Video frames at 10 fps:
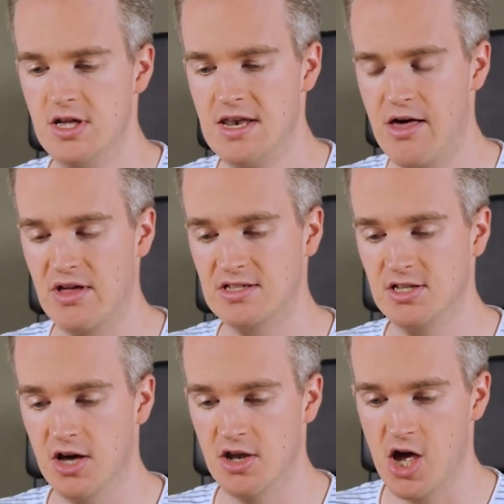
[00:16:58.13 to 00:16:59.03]
Now that's
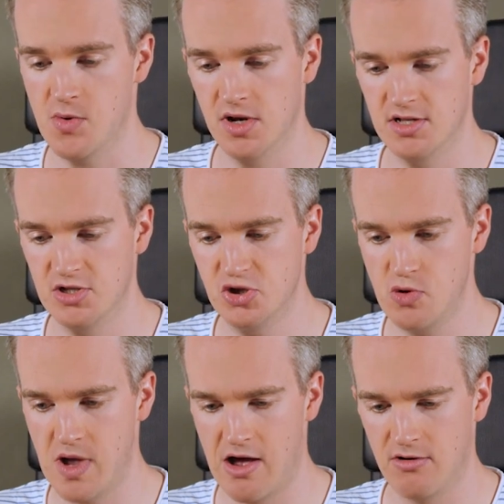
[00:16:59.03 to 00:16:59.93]
done, I'm gonna
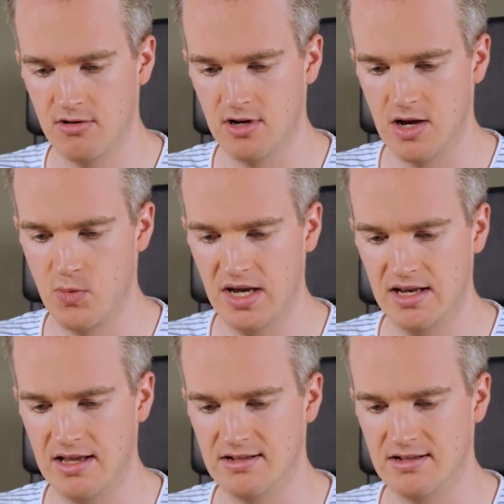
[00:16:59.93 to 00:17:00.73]
zoom out and we can